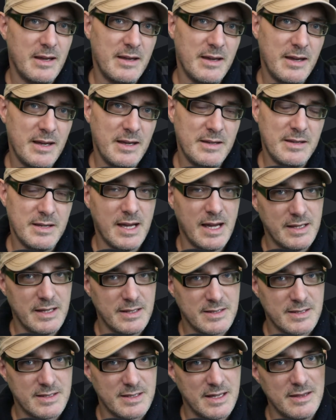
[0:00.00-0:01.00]

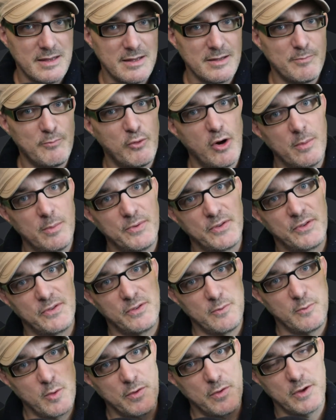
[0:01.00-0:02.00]
indicates in the props
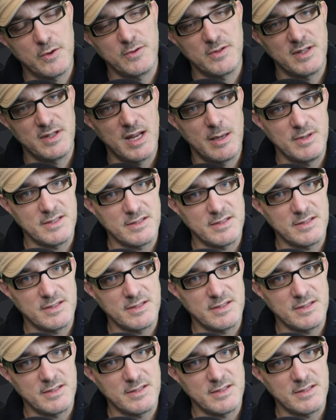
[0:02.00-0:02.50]
what the username